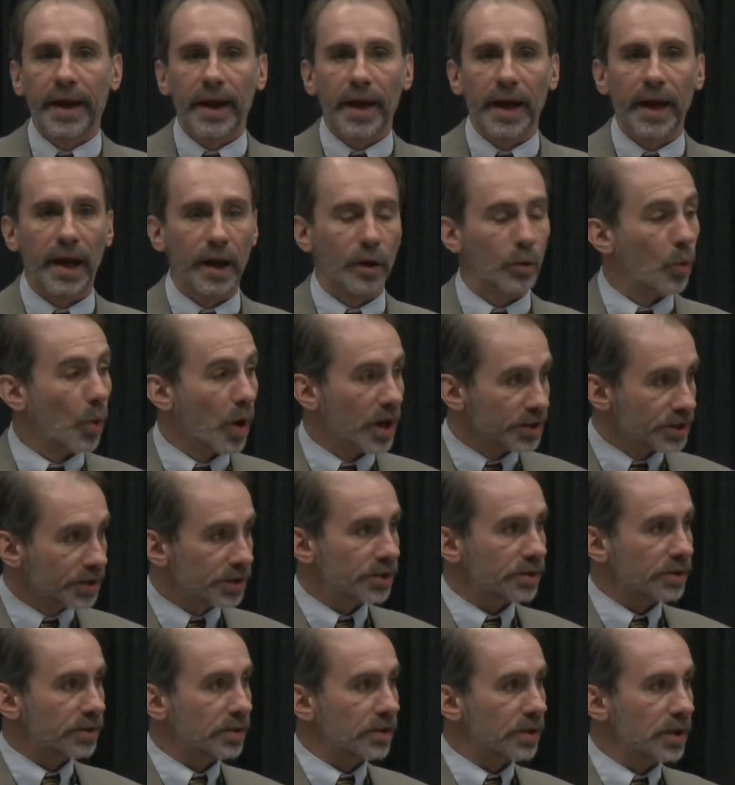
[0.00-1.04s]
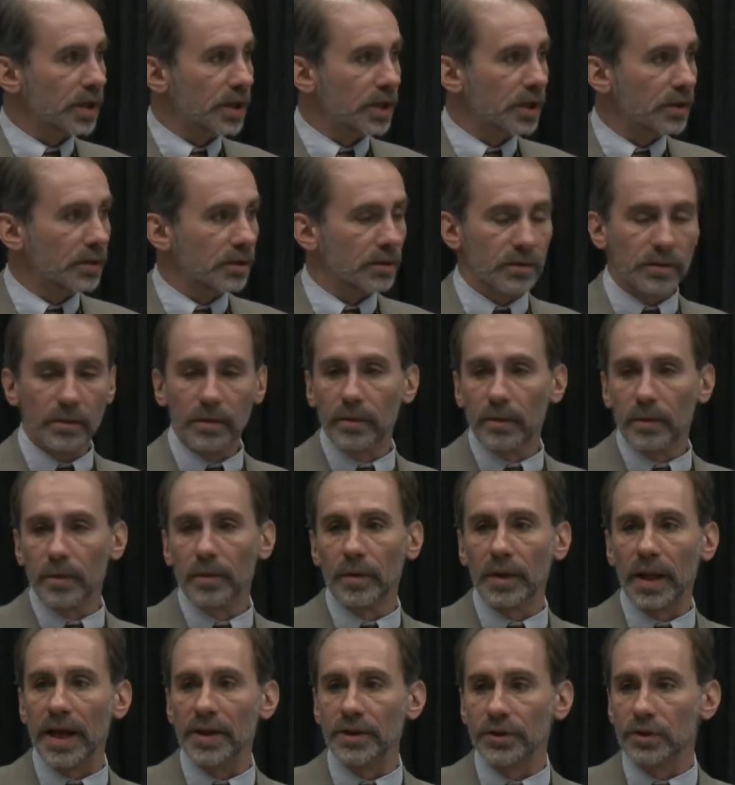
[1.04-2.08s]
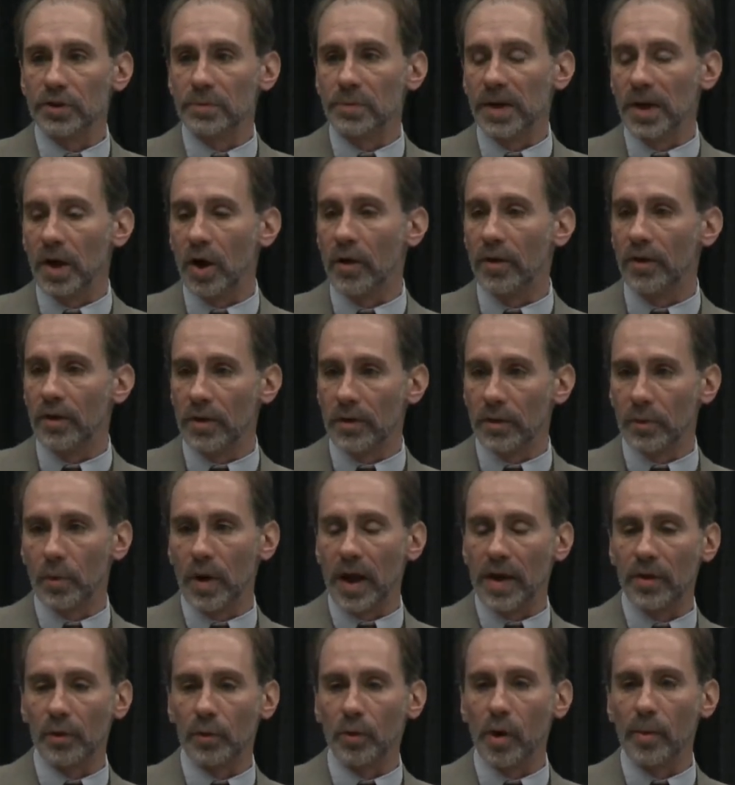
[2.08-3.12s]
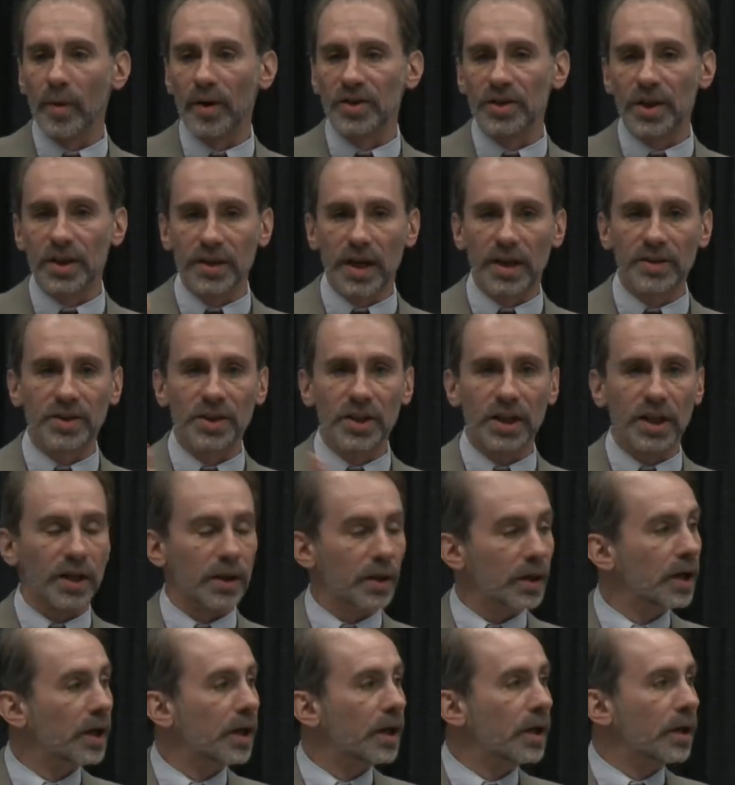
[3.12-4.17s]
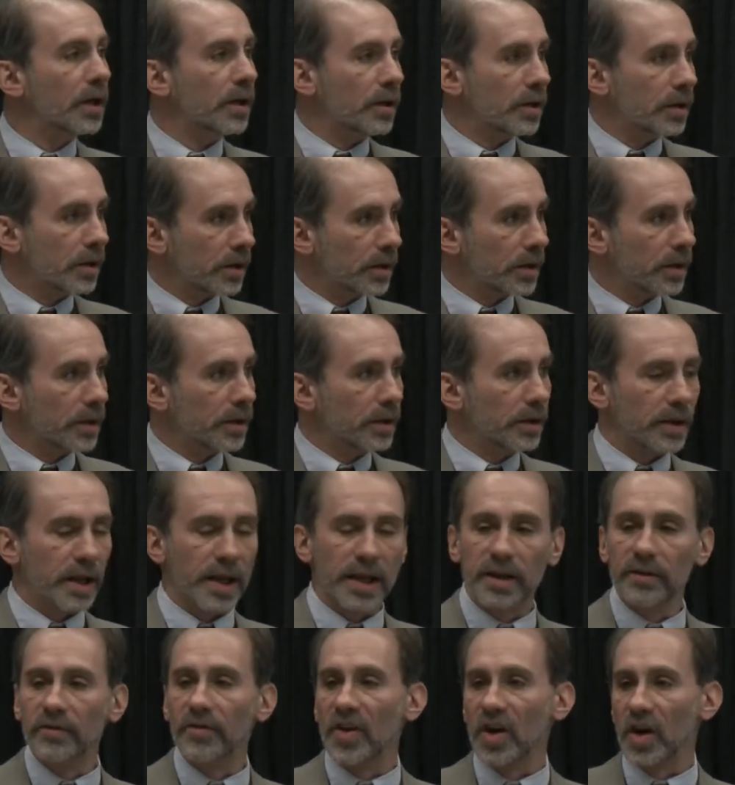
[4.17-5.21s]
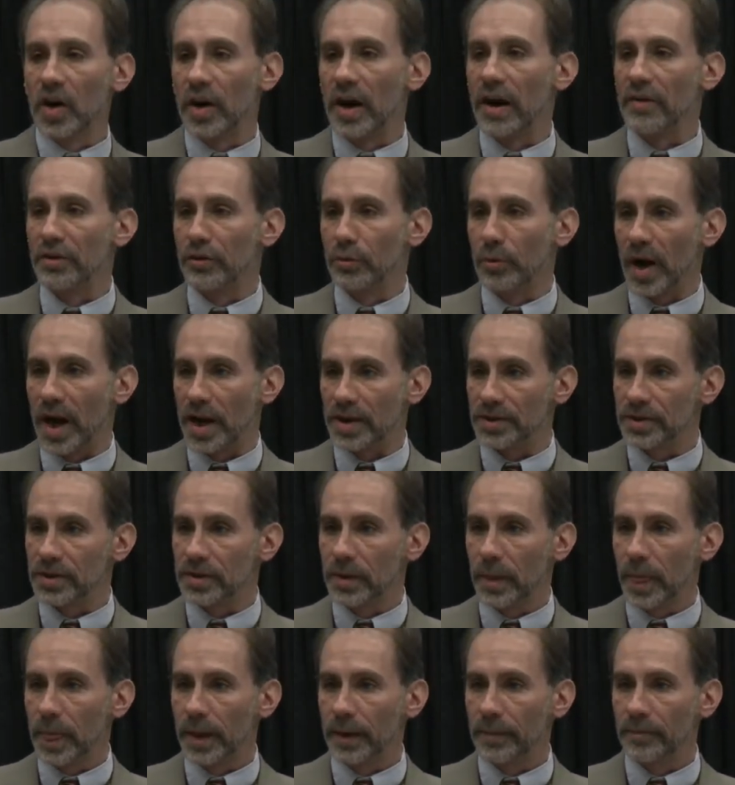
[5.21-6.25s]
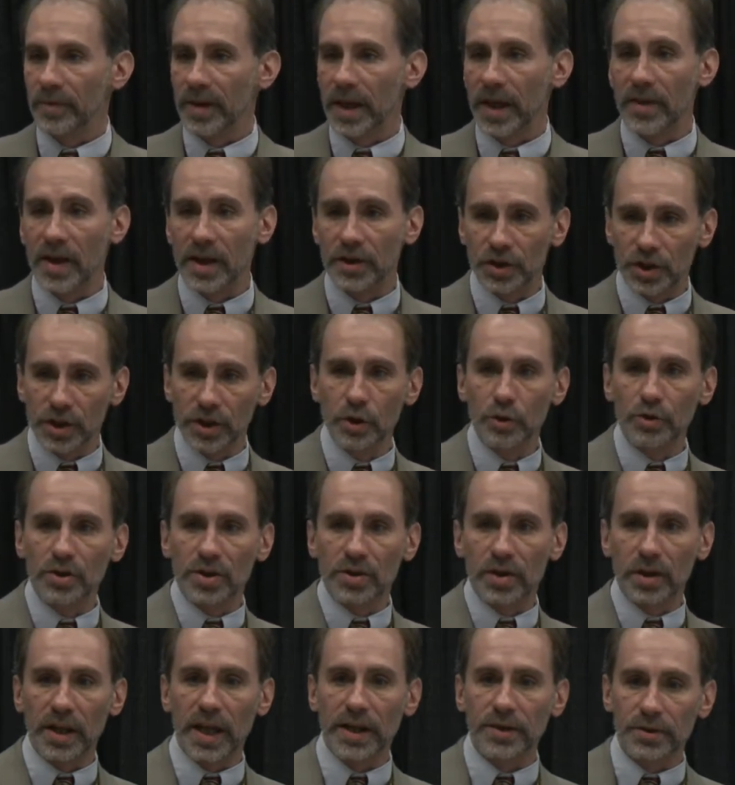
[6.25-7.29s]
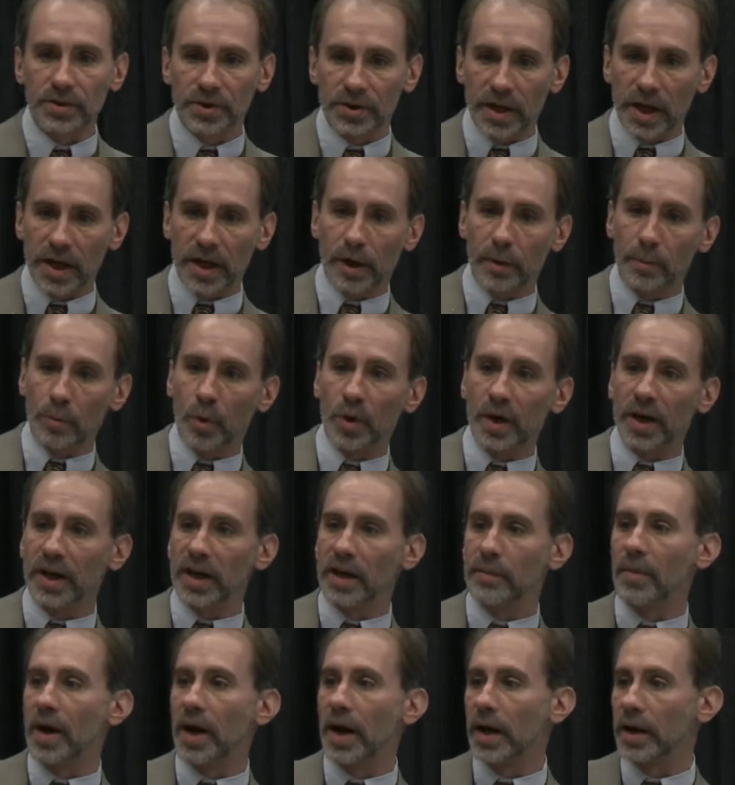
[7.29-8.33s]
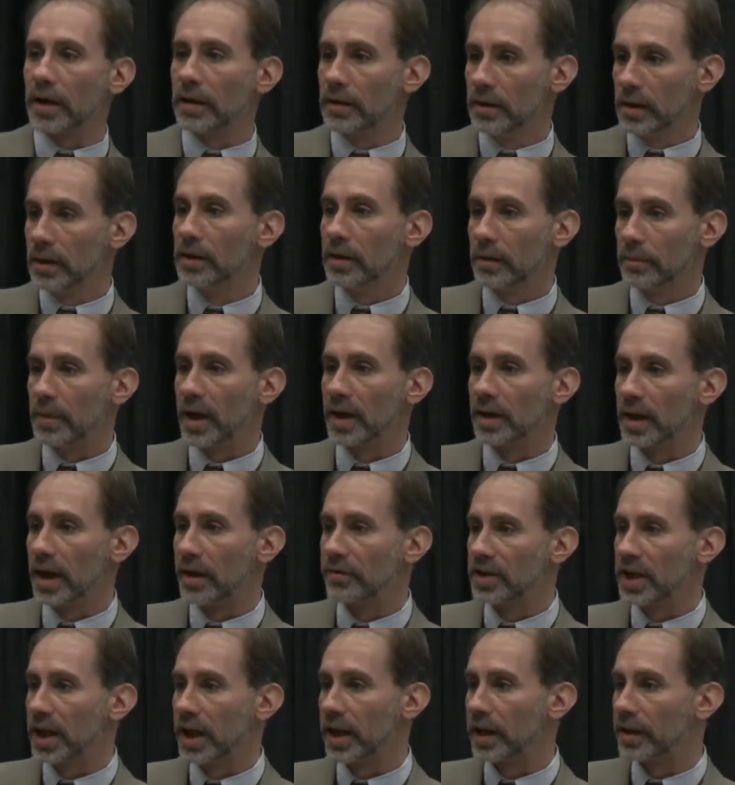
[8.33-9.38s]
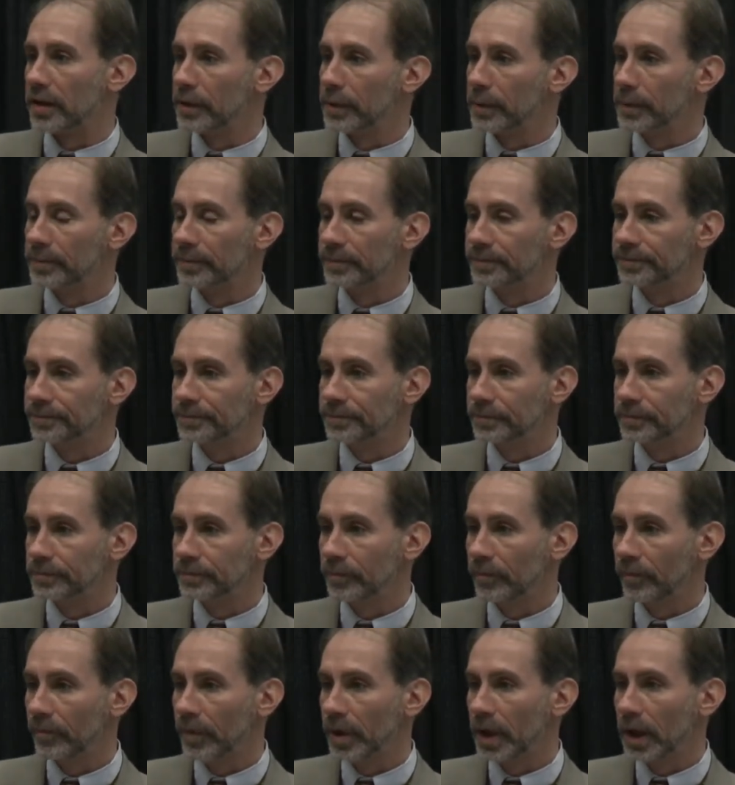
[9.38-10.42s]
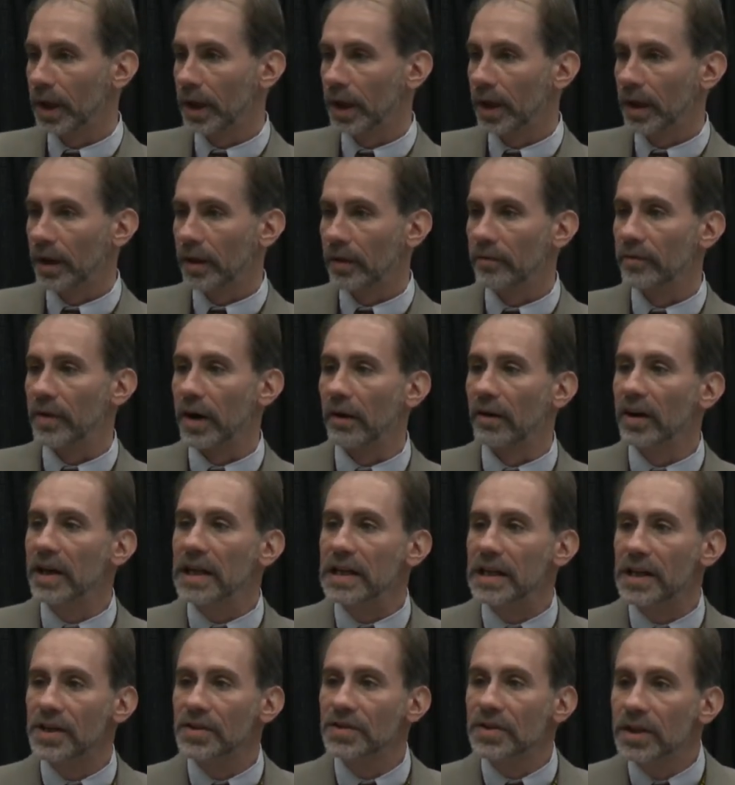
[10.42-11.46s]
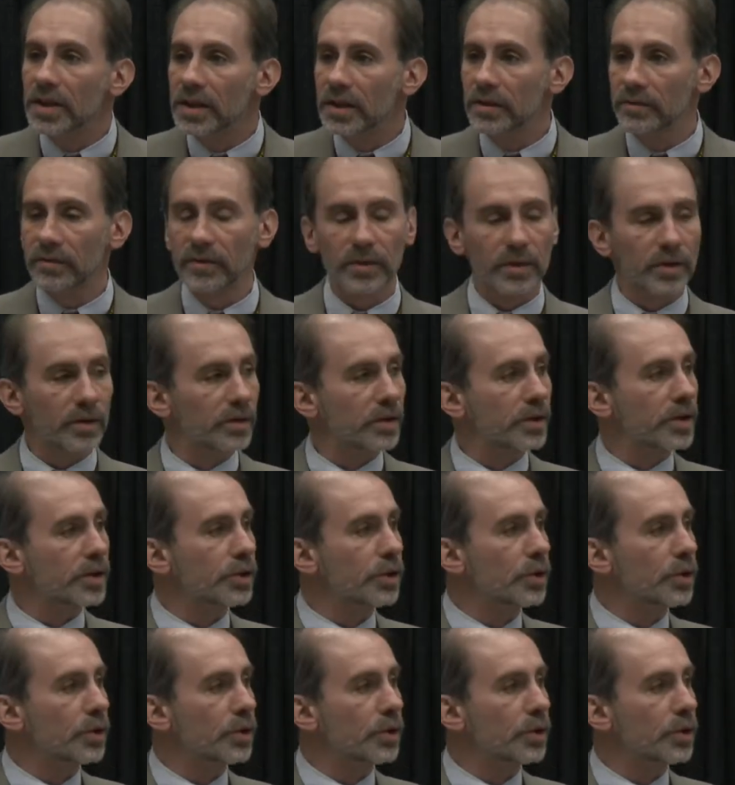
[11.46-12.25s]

And once the laser's been on there and the robot says, I see it, it can figure out the rest. And then she uses the laser to say, here, put it in my left hand. Very easy to